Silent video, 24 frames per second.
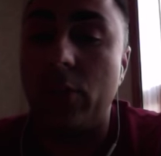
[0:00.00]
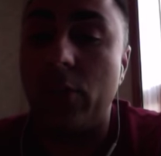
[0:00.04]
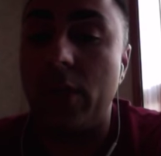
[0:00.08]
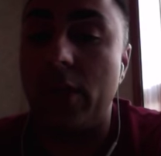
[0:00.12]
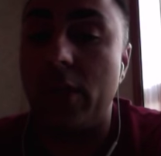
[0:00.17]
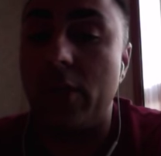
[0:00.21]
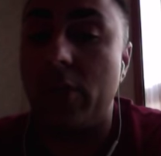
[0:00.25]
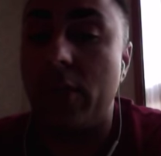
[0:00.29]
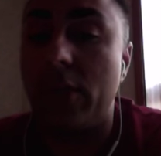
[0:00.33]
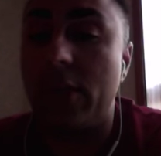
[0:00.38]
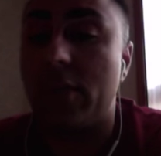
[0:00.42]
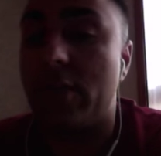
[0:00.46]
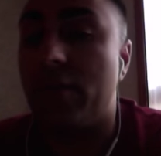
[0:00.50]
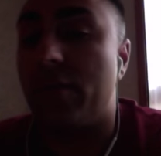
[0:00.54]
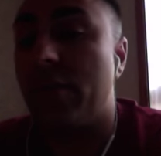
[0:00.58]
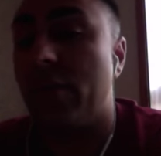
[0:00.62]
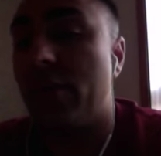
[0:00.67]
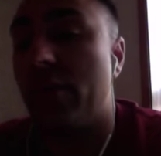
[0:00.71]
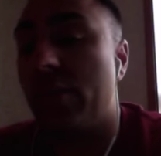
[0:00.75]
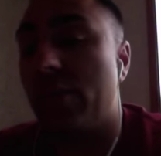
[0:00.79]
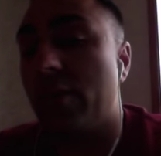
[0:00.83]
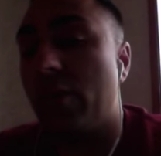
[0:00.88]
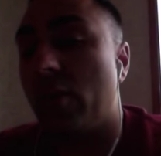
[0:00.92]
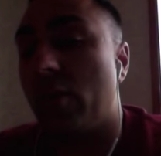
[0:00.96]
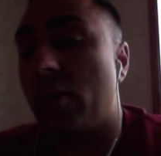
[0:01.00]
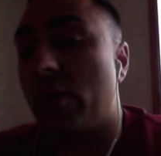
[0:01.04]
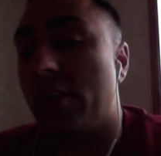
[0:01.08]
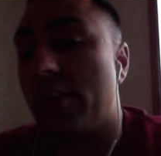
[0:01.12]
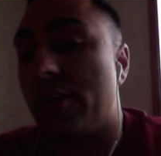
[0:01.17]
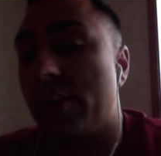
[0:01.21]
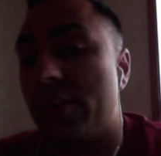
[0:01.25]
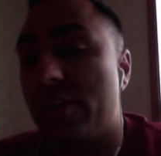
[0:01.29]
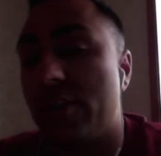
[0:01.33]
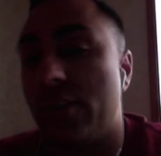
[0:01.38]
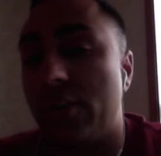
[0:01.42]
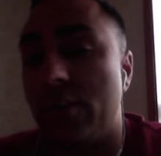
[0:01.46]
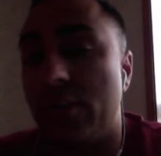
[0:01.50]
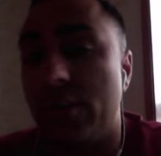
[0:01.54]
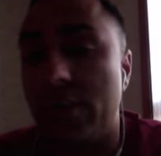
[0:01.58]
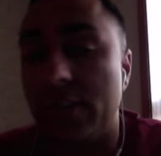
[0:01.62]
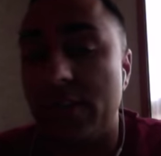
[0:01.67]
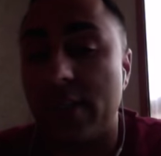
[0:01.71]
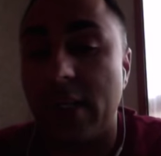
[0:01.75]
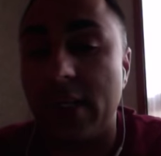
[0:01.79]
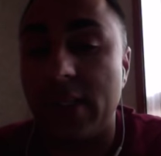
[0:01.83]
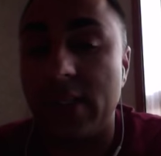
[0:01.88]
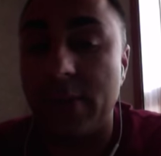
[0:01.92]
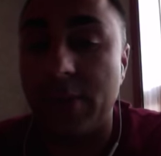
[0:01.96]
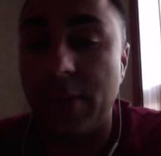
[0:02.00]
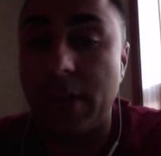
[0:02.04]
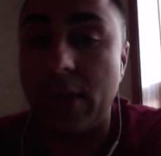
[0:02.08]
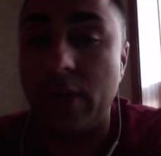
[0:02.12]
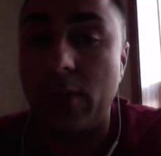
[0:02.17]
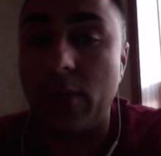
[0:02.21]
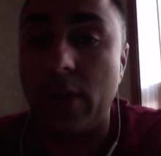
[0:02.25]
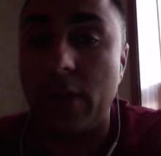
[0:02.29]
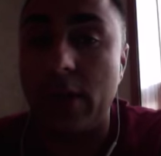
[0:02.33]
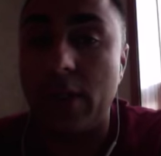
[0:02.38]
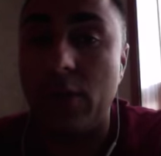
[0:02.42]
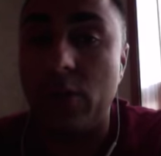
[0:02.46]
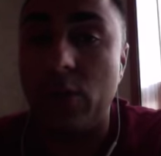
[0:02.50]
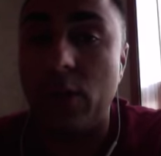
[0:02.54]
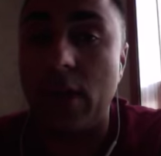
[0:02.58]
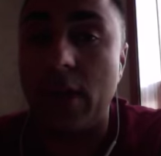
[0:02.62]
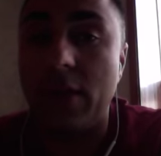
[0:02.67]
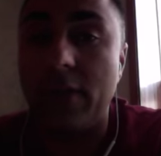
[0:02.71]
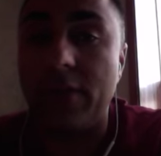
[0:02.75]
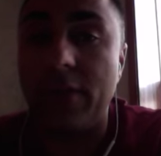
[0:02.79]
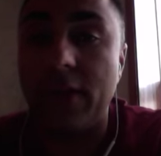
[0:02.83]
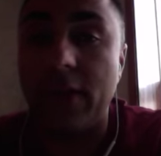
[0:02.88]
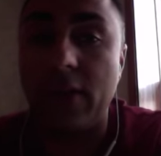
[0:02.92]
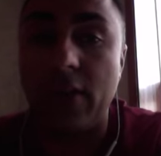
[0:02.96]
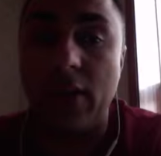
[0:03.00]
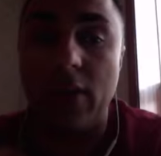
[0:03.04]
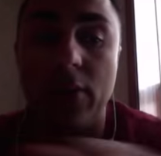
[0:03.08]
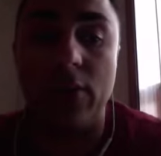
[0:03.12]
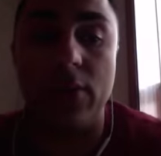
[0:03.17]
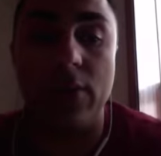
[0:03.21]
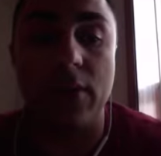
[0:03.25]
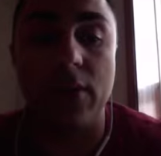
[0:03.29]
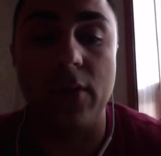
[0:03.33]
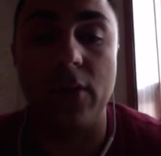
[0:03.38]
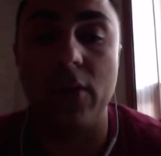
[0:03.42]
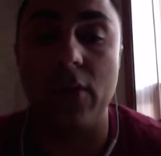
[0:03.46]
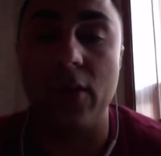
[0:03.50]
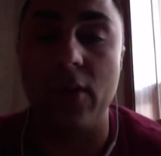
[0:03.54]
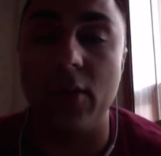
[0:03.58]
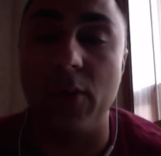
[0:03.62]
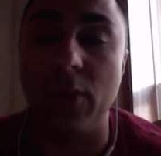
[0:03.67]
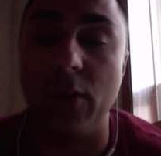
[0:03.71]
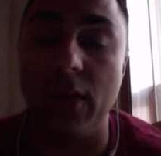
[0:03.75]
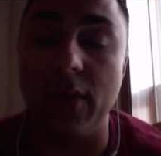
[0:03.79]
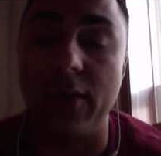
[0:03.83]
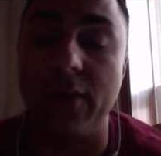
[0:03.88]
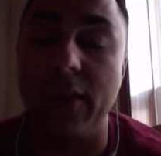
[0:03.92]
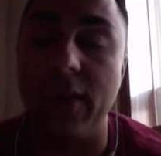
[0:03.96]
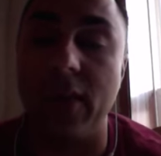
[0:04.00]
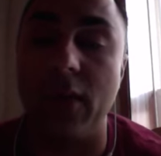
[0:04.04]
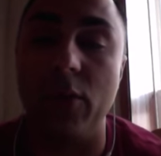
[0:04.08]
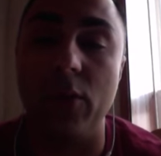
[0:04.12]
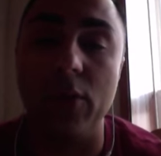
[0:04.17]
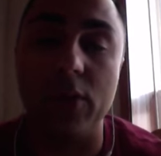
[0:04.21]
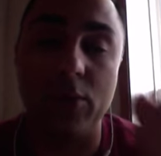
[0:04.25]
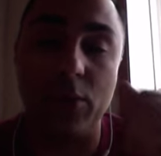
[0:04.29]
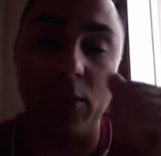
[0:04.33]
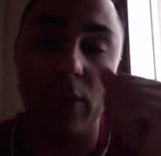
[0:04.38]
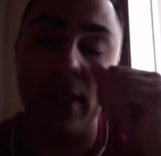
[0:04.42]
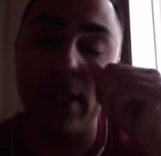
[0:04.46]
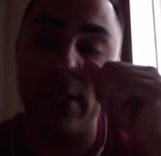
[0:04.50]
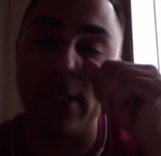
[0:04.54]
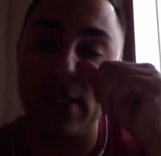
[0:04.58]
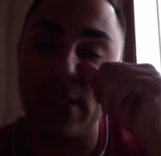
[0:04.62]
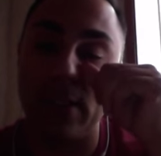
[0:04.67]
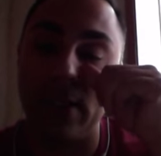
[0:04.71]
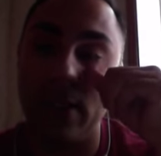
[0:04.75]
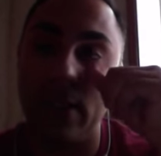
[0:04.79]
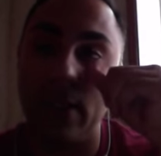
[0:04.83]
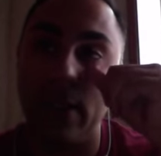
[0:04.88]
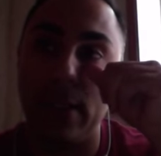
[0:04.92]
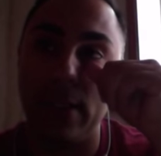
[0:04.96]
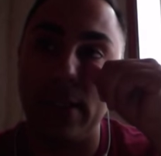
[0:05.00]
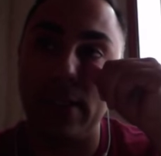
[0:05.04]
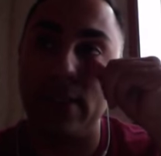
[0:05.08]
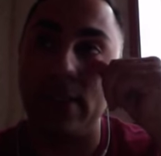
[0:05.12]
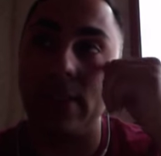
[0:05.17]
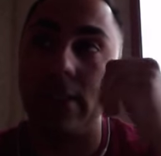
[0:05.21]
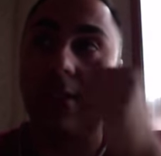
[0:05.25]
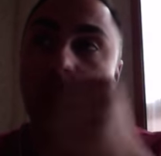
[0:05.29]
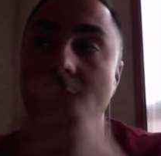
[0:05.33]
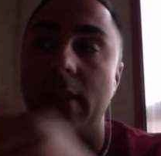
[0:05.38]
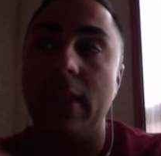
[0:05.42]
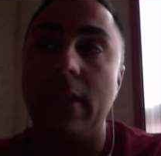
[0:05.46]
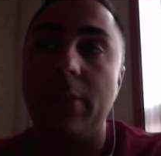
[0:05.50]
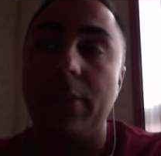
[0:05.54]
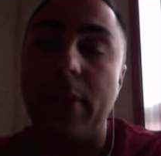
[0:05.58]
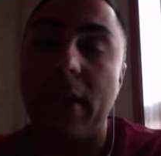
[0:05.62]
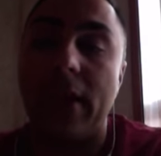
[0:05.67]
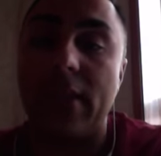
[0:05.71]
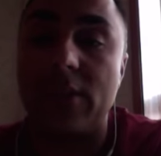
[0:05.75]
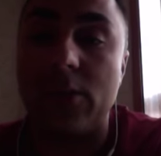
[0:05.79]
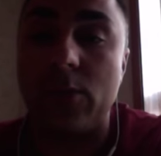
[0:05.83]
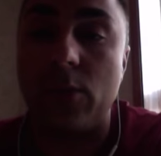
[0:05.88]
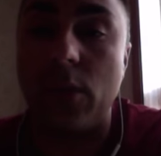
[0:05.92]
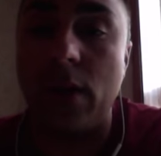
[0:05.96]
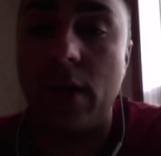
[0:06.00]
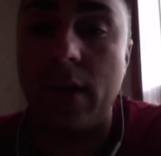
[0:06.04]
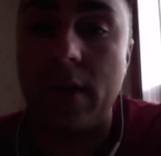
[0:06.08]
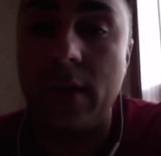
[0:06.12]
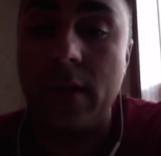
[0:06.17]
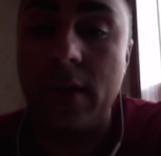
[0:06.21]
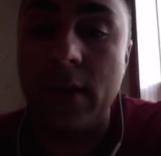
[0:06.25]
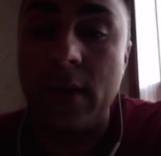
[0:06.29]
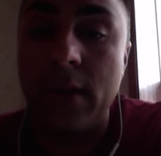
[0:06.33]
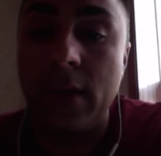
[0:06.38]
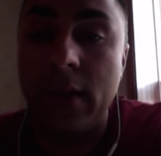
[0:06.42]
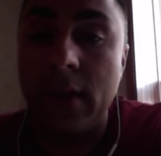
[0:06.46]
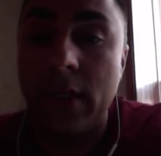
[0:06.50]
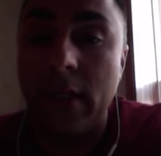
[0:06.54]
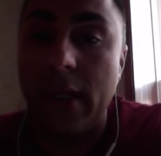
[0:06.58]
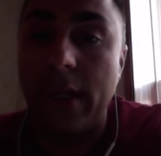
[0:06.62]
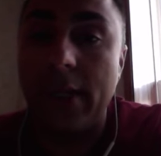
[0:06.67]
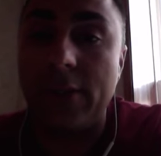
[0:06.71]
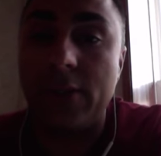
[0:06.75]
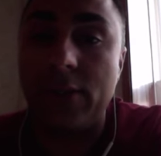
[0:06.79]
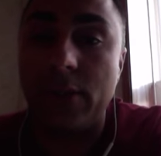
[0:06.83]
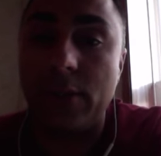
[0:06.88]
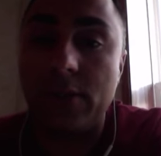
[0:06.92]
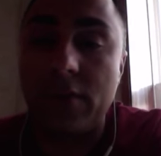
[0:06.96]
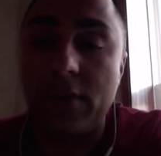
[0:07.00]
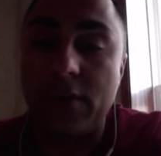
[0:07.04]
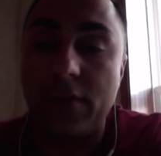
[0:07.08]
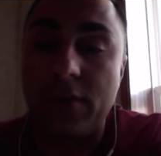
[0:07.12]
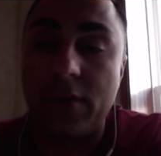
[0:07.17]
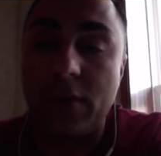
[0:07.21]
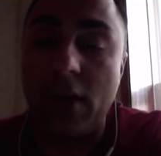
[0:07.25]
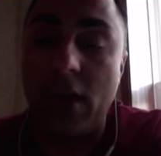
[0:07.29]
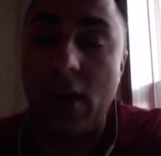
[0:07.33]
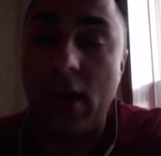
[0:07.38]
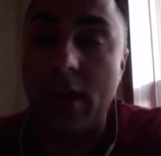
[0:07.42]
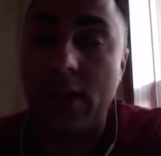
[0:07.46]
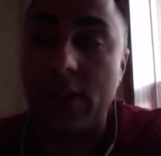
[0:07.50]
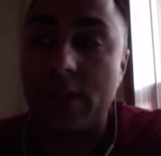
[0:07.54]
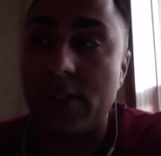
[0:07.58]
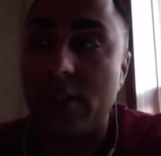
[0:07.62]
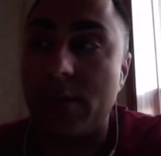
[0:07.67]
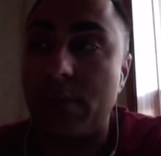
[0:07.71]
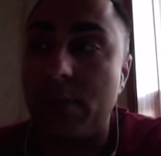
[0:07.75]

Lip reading: you interview with brokerages and you decide to pick one, you want to figure out which one is the best one in terms of cost